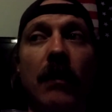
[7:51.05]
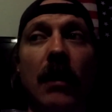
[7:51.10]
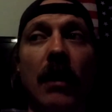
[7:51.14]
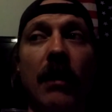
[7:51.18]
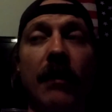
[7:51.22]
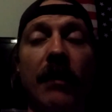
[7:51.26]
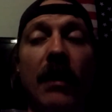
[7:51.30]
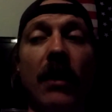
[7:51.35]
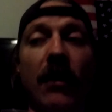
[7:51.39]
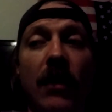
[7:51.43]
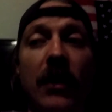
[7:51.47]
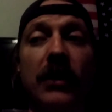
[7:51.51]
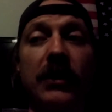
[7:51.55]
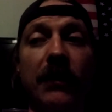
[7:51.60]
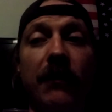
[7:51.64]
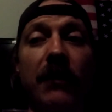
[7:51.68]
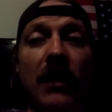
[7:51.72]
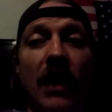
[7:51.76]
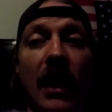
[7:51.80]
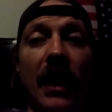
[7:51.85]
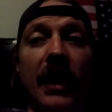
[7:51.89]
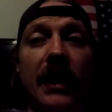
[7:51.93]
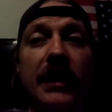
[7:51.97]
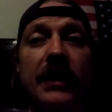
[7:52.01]
there's, you
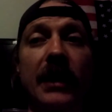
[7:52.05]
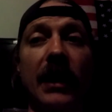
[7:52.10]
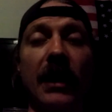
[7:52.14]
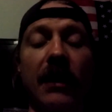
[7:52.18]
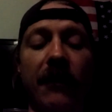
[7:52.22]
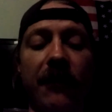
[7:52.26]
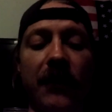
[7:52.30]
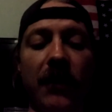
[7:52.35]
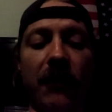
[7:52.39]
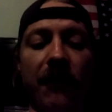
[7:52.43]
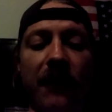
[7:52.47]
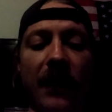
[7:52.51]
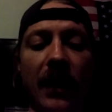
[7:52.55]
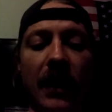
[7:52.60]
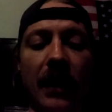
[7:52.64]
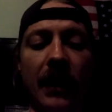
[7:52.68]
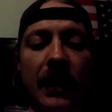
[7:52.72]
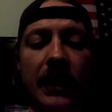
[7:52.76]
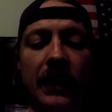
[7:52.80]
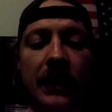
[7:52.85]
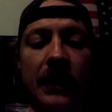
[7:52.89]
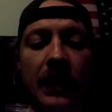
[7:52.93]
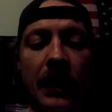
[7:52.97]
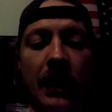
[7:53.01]
know, like I said, a few
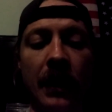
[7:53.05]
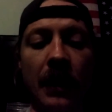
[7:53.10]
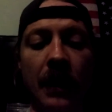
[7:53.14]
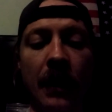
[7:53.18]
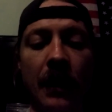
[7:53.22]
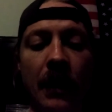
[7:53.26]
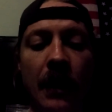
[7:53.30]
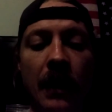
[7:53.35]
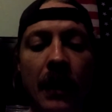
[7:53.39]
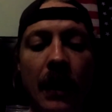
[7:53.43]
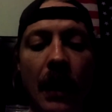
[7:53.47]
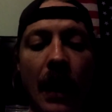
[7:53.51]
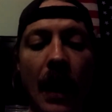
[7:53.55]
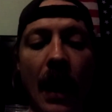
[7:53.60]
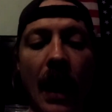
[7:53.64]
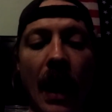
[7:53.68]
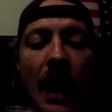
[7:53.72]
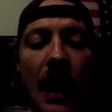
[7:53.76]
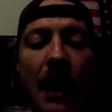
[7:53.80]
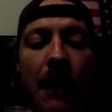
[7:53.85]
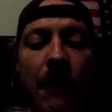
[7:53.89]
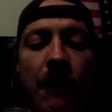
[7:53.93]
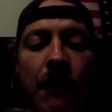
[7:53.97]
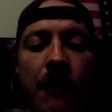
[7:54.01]
felonies.
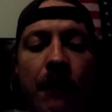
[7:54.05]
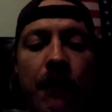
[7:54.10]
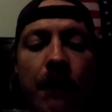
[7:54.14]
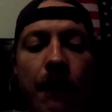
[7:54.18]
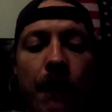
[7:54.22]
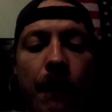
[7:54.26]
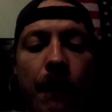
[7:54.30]
Okay,